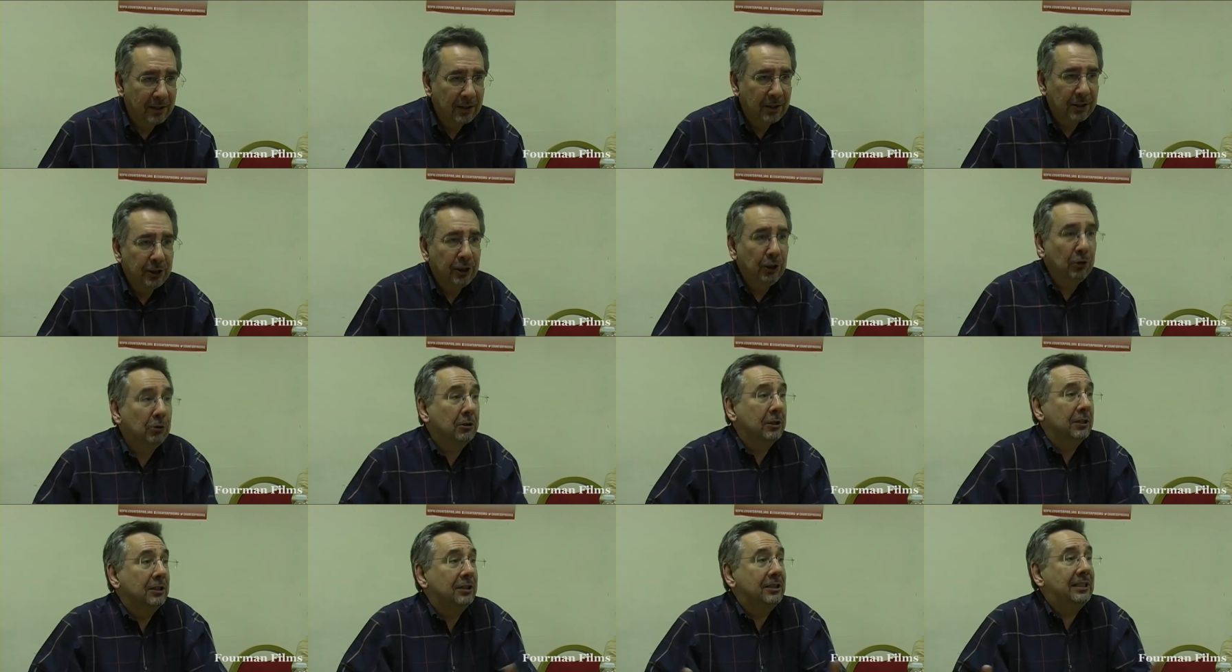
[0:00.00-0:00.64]

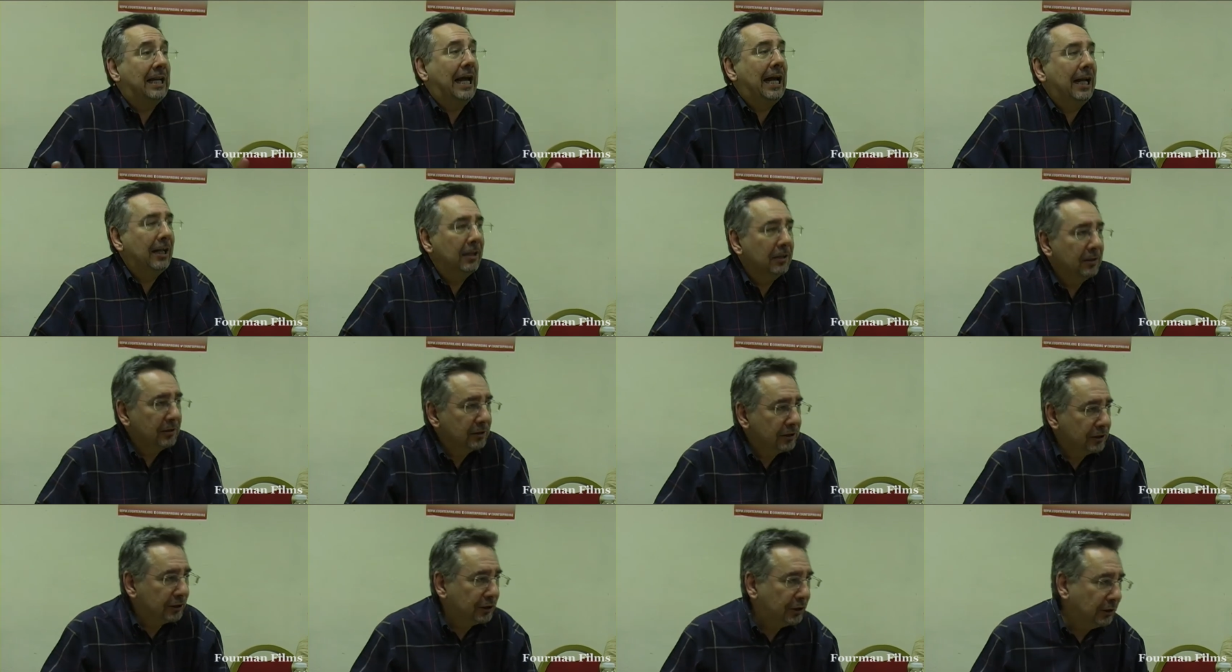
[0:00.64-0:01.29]
You can
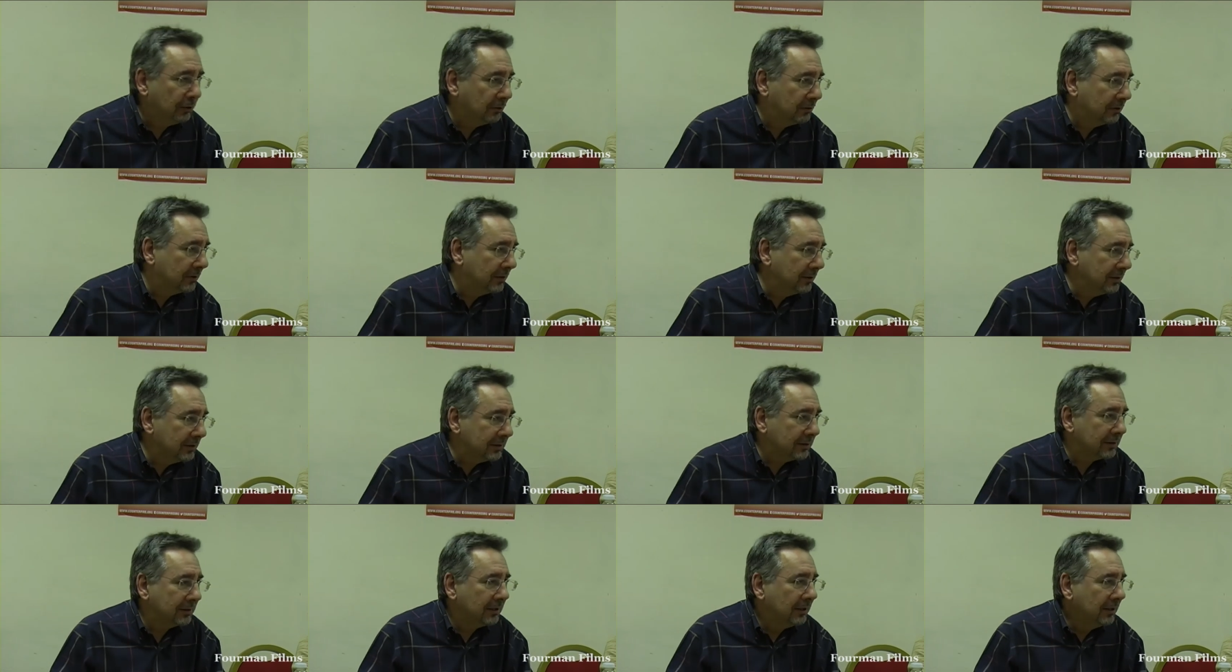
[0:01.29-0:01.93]
tell
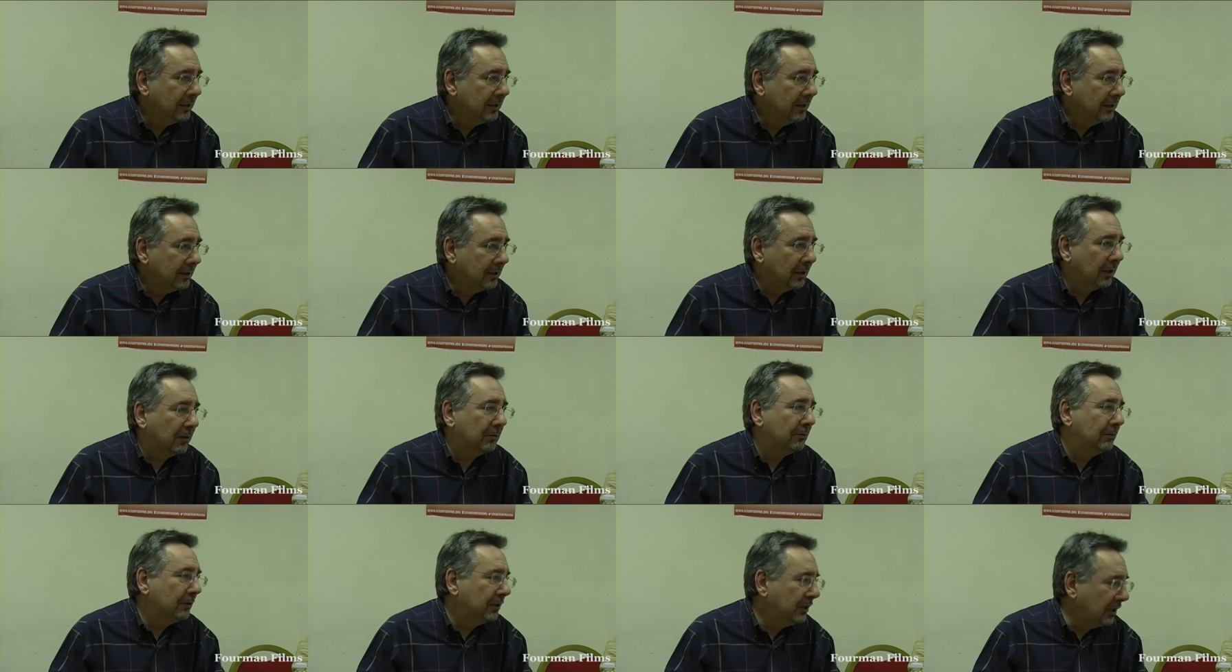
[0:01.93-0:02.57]
students
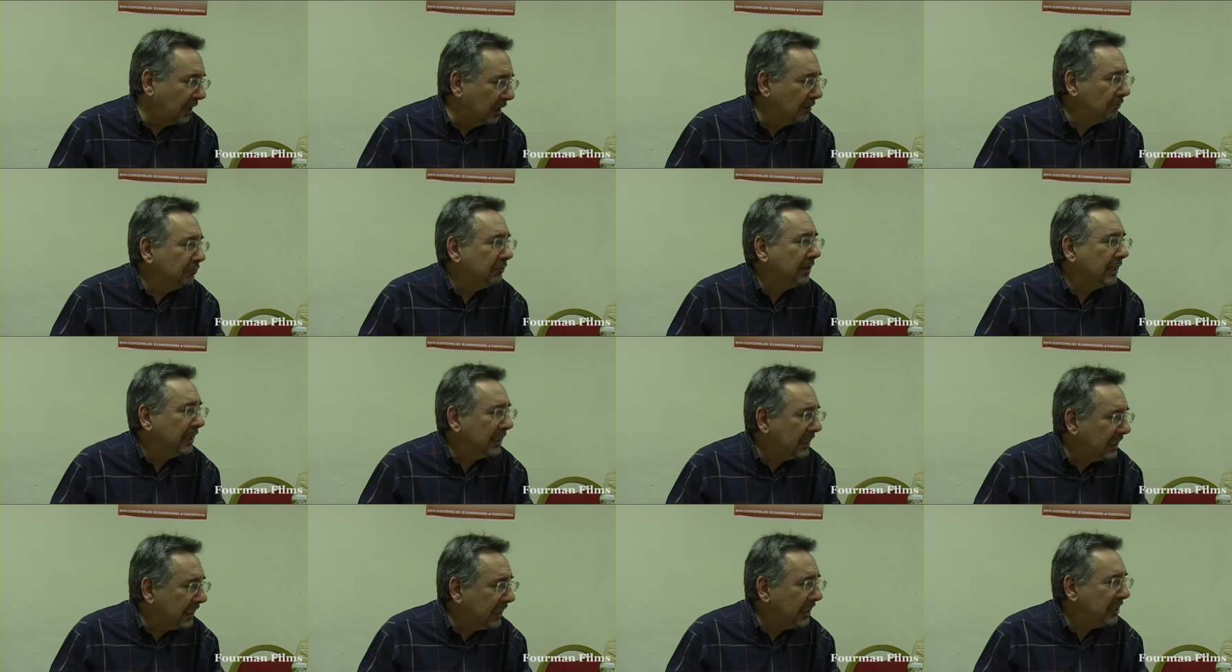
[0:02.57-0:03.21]
that, you know,
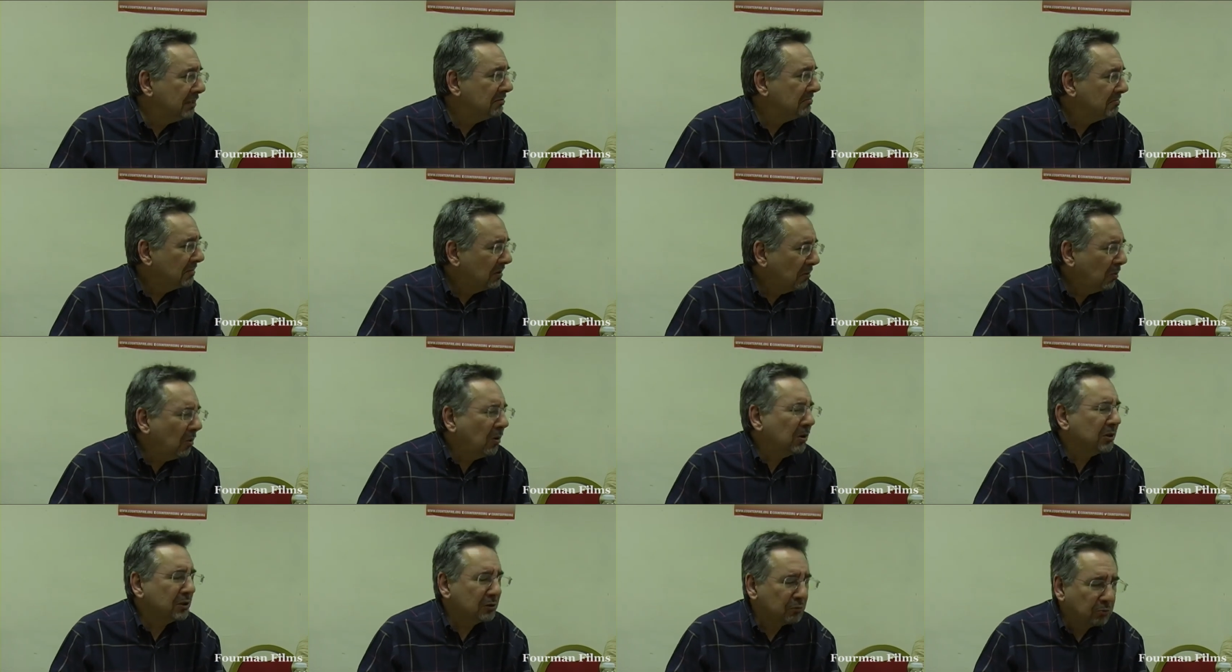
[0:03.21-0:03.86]
really,
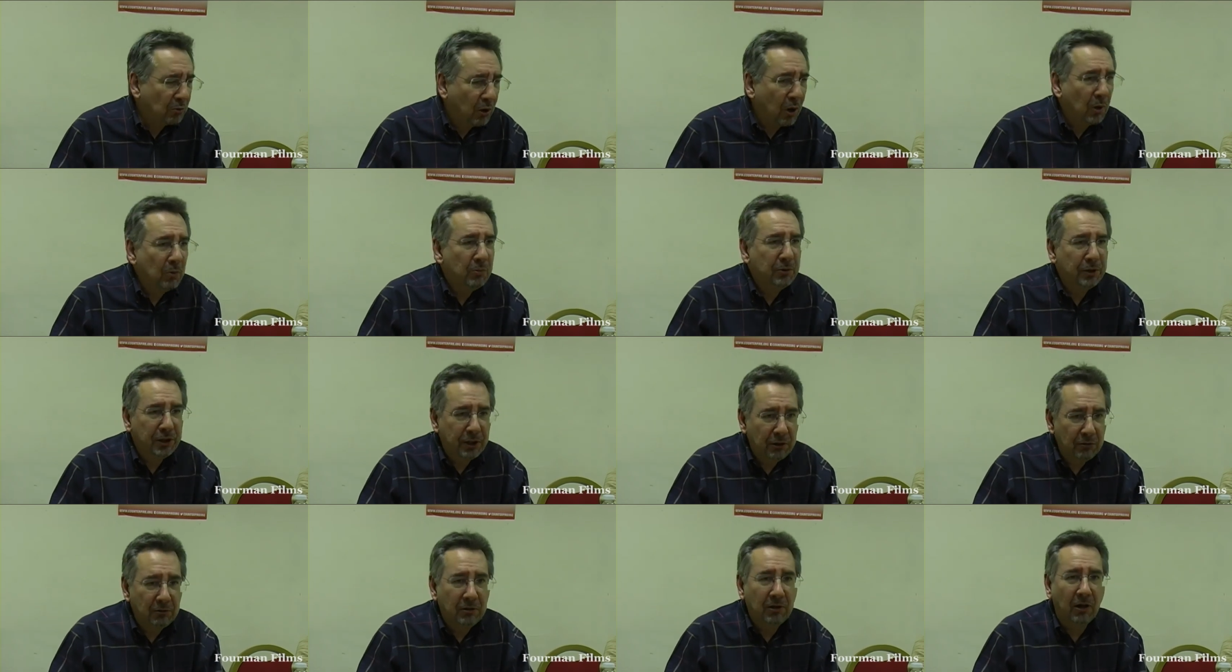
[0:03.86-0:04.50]
what's wrong
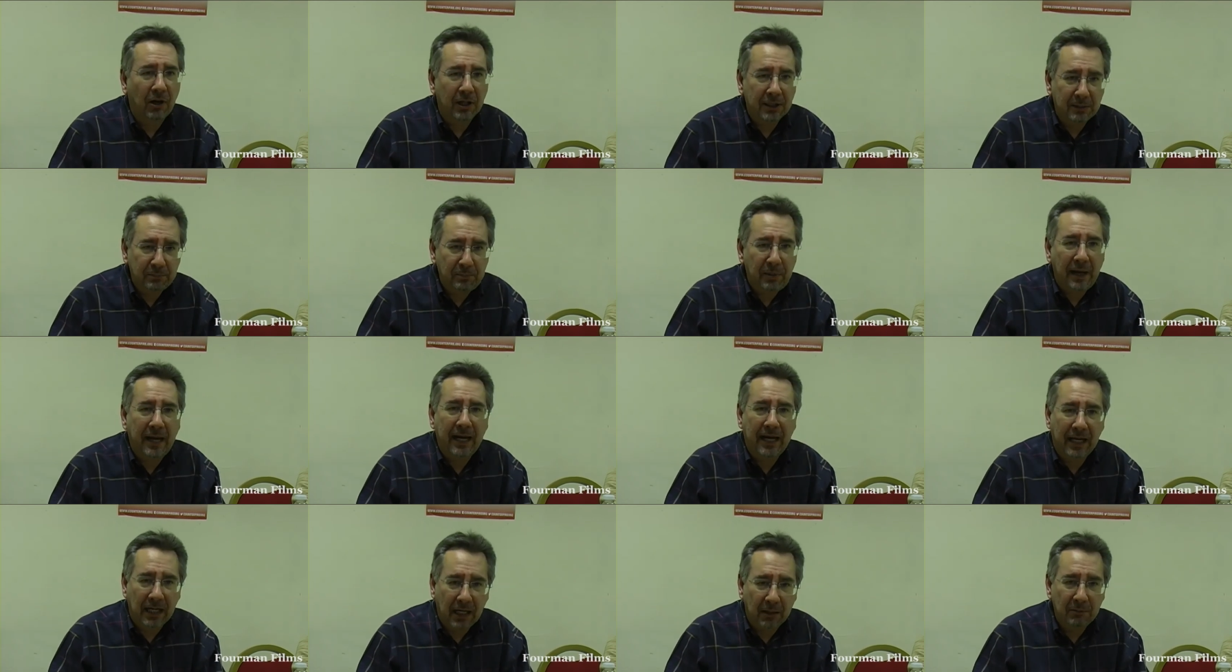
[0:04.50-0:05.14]
with you guys
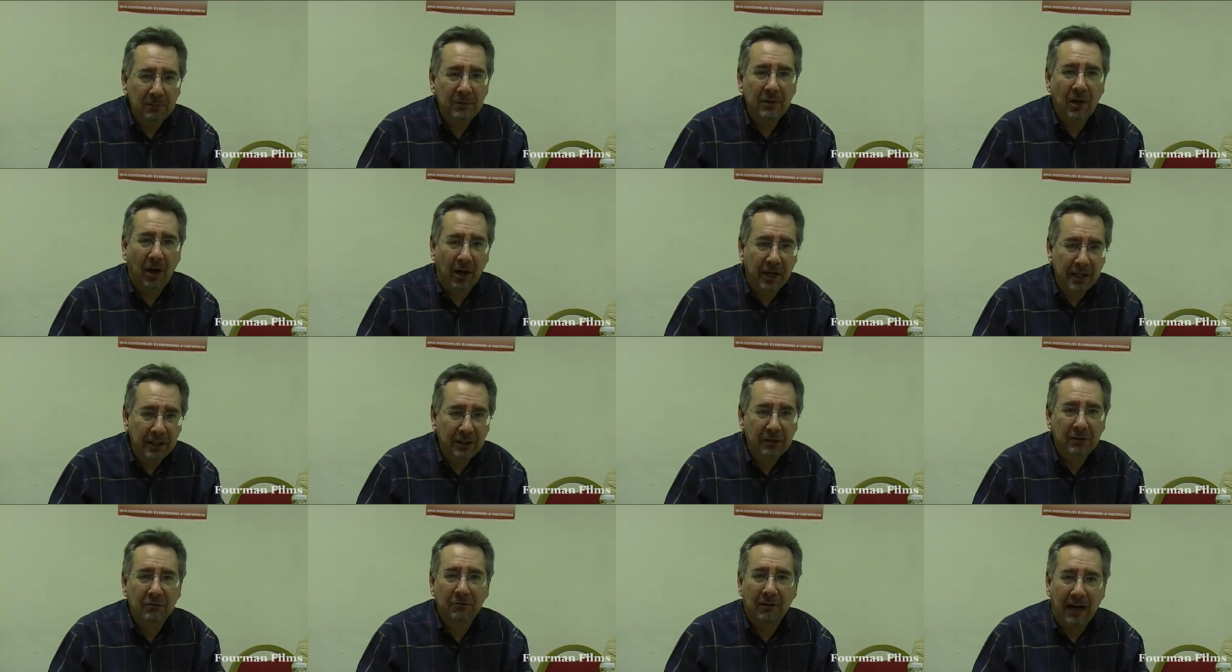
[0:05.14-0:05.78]
paying up
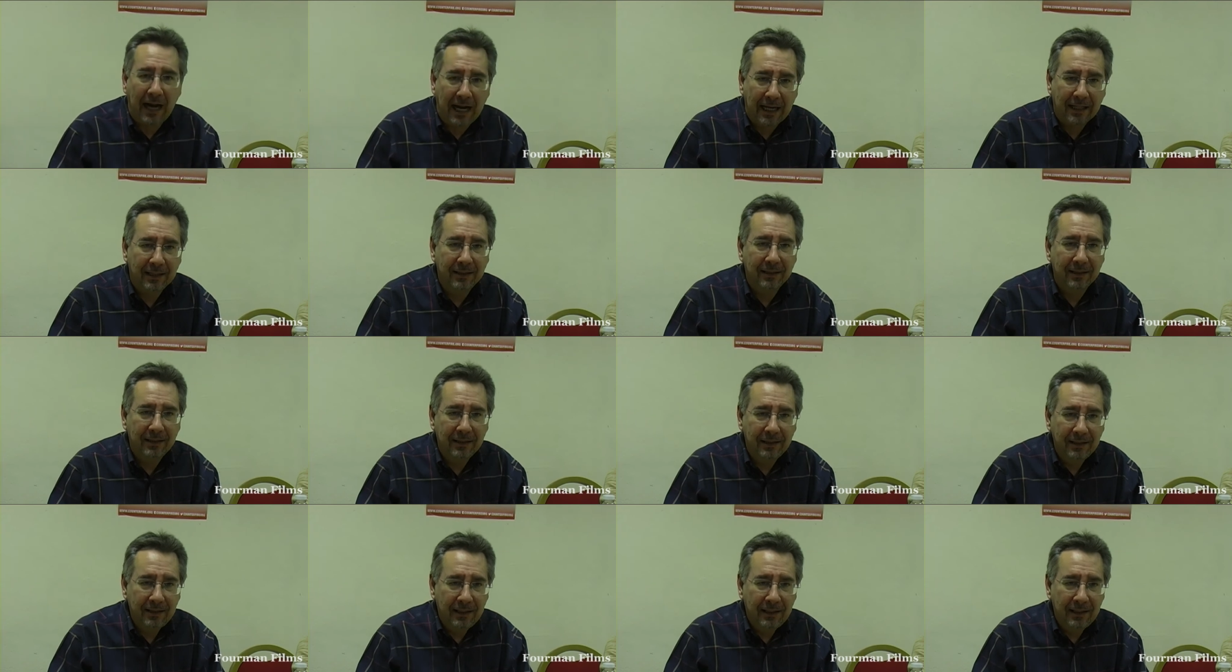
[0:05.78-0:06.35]
$9,000?